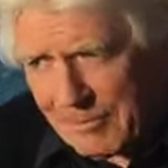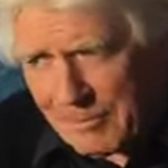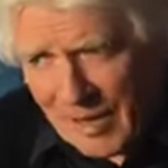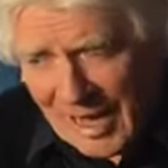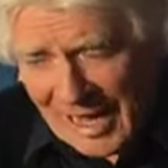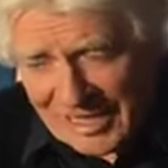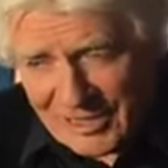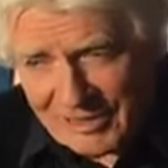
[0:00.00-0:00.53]

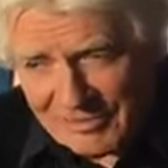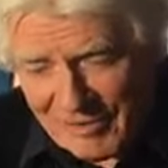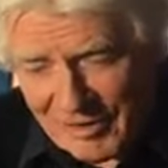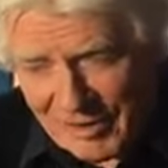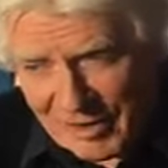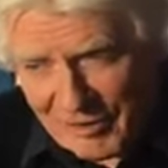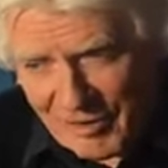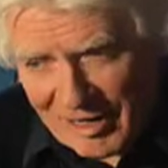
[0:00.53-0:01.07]
actually
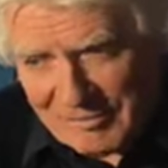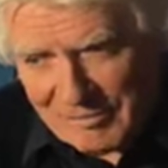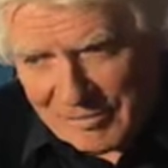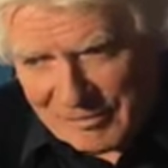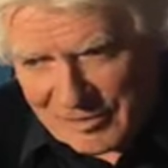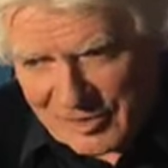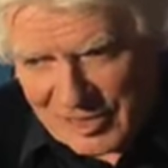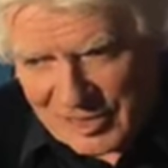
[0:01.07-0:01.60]
very
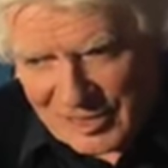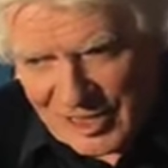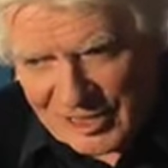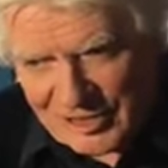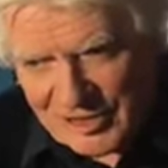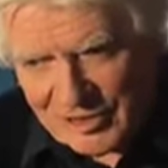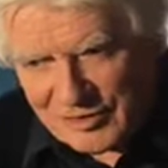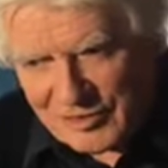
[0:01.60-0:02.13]
grateful for
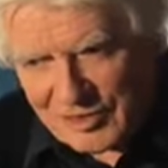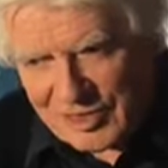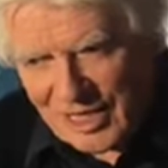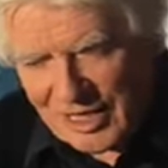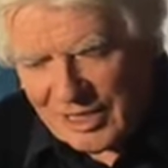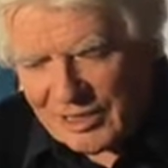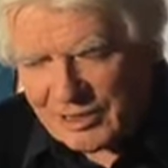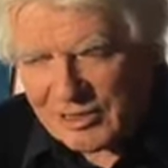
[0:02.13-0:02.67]
suggestions for
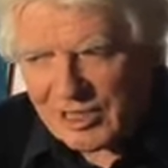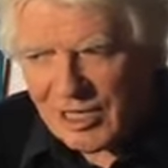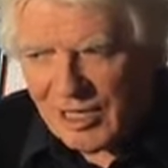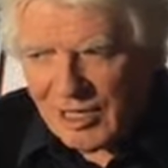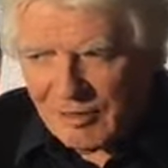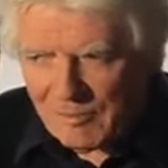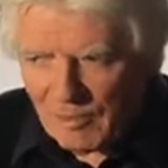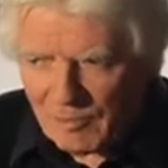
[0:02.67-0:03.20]
titles,
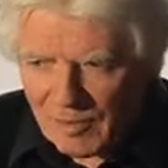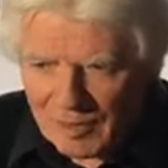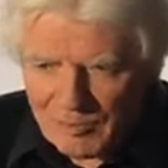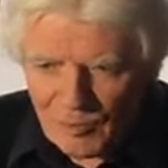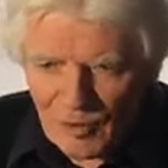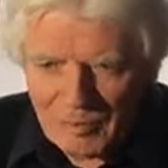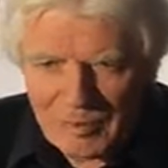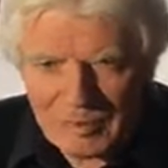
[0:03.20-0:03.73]
but my
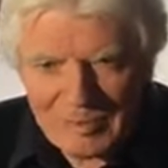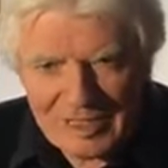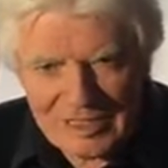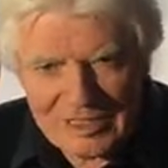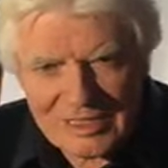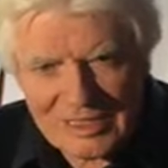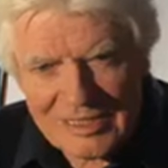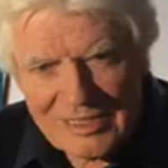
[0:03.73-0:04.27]
problem
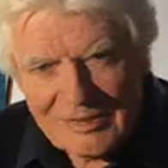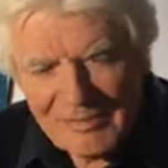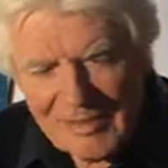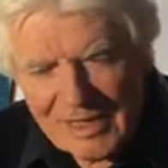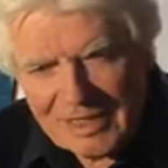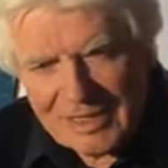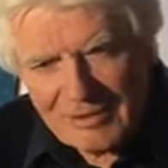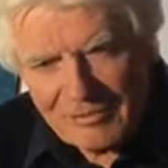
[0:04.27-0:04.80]
is
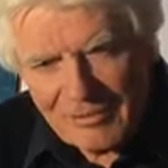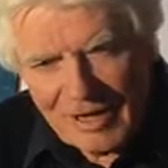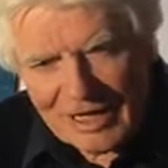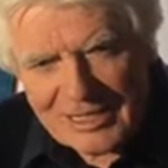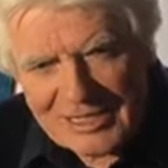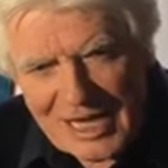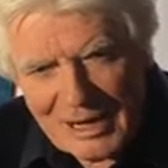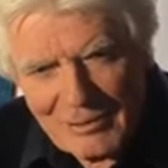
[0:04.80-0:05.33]
it
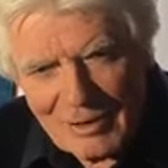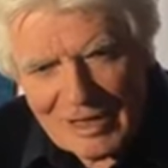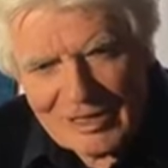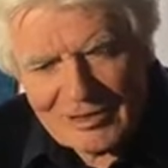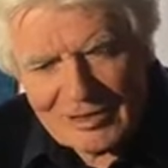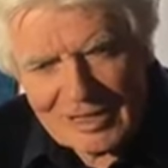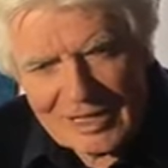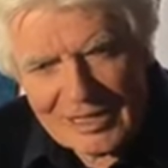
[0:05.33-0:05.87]
deflects how I
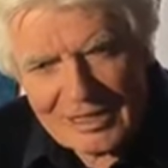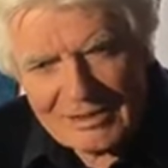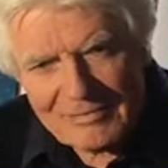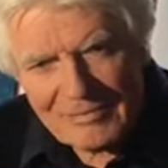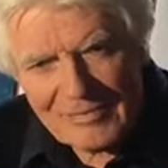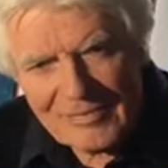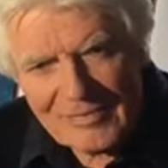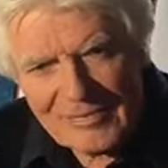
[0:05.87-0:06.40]
think.
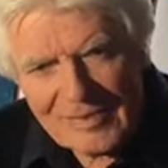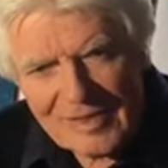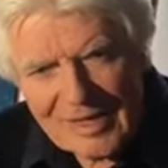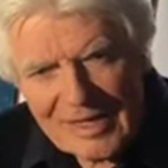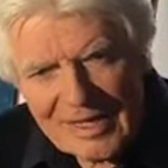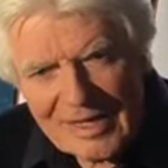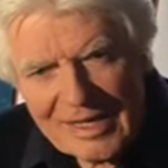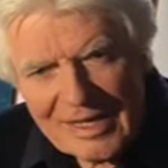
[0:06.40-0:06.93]

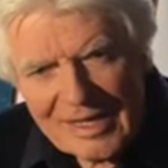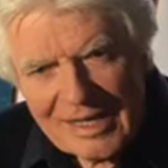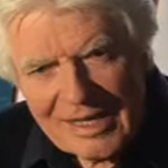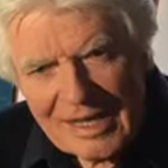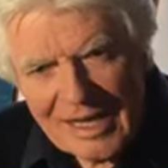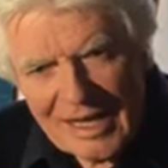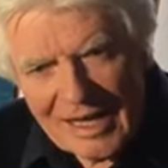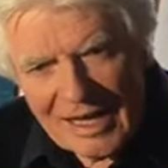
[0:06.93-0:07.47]

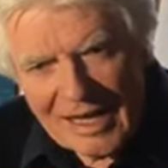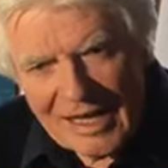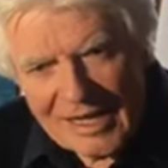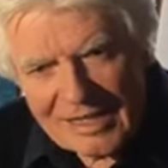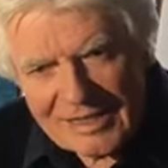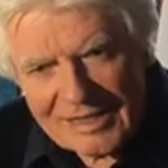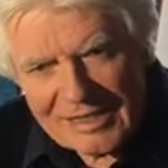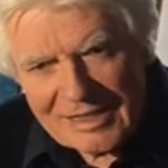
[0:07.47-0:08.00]

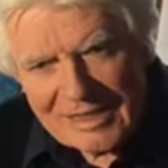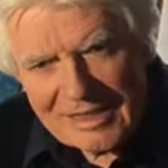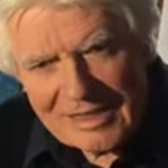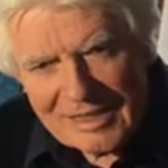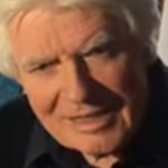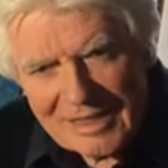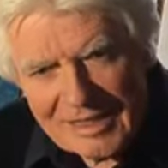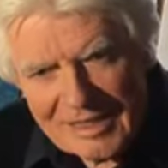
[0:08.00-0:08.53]
And
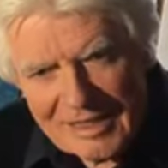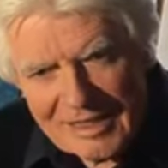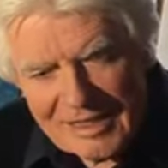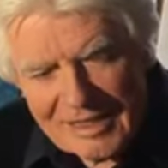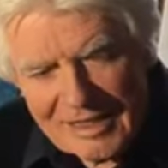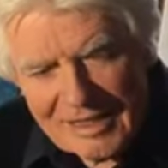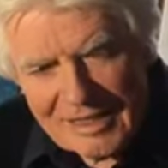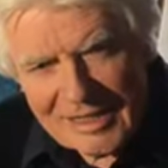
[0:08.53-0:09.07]

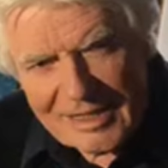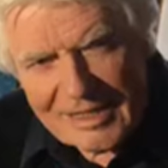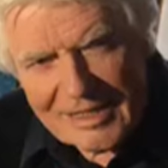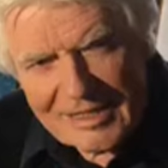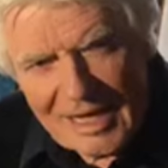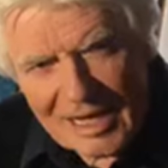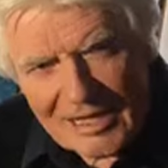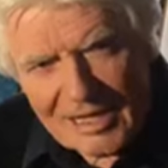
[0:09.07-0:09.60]

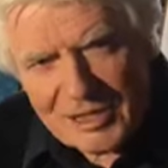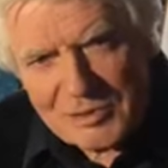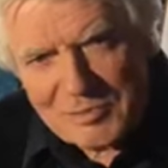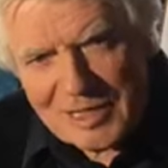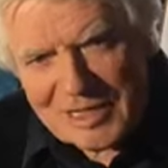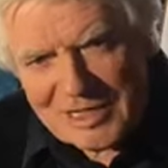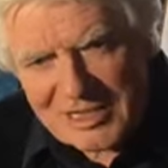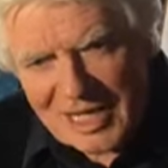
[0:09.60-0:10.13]
that doesn't
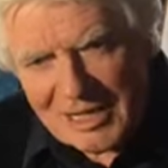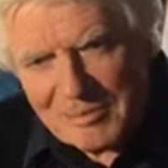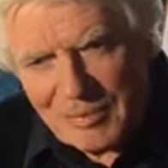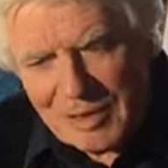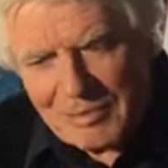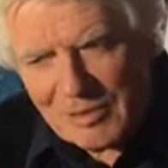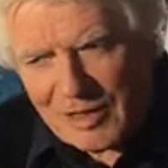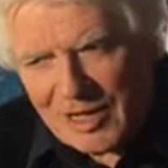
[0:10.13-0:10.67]
mean to say
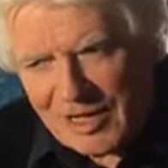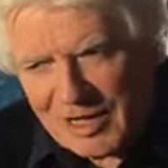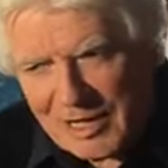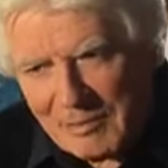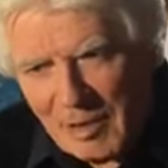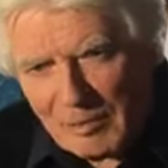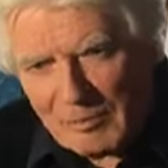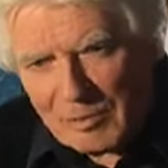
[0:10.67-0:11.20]
people can't
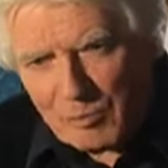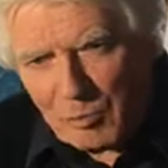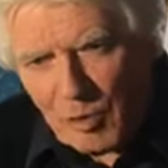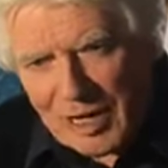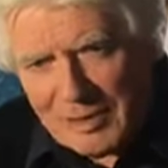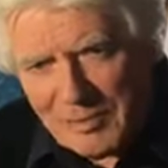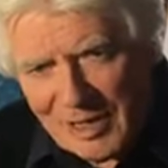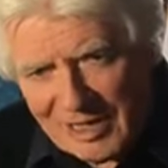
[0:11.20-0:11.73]
come up with
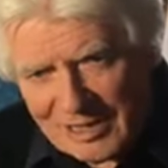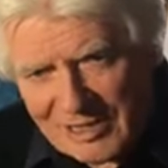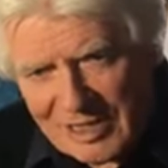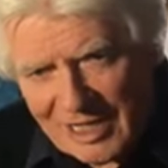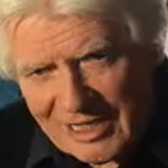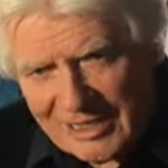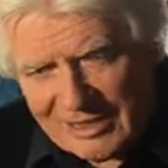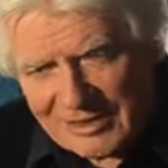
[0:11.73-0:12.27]
way better
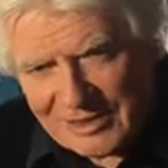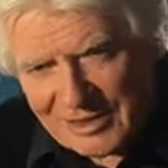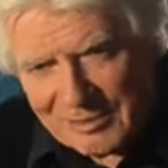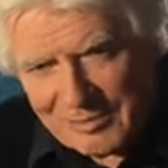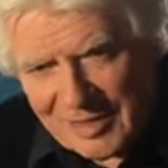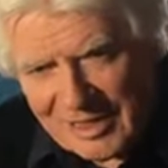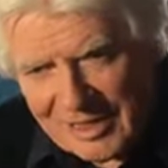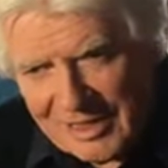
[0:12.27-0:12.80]
titles
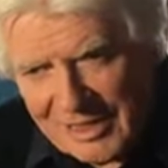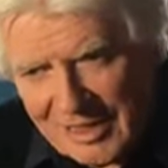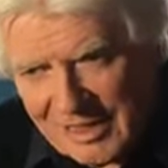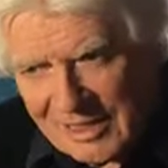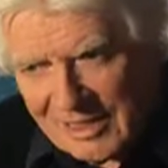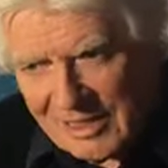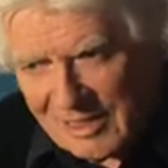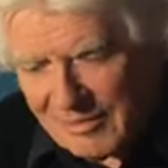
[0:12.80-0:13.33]
than me.
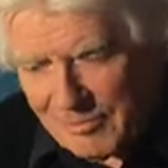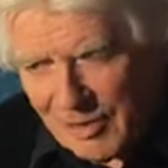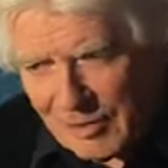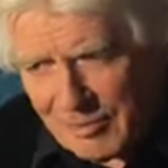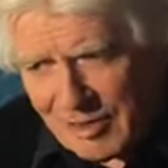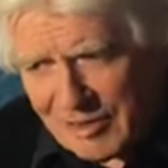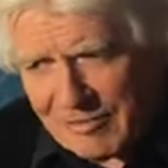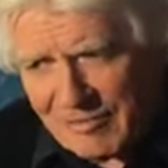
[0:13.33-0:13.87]

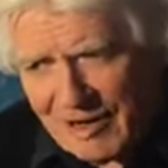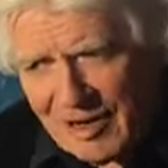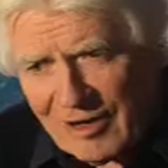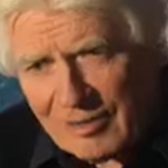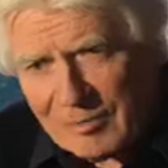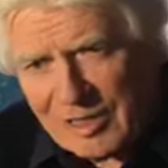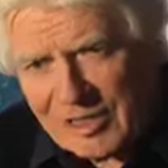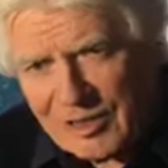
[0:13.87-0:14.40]
People
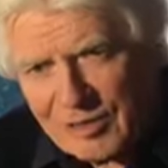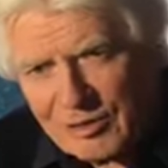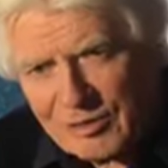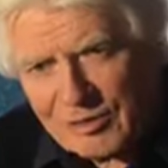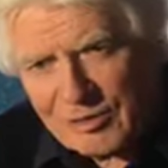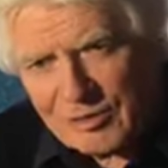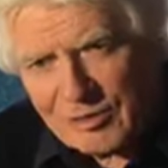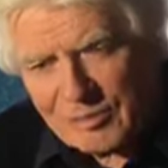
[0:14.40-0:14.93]
invariably
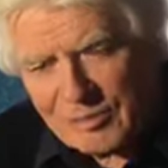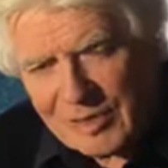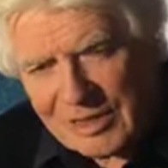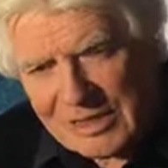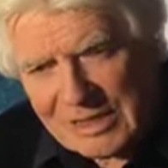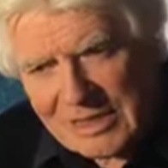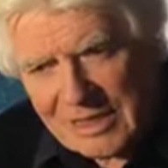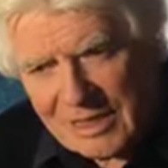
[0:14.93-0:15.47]
do,
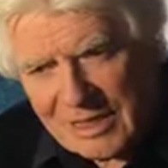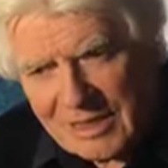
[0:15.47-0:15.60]
but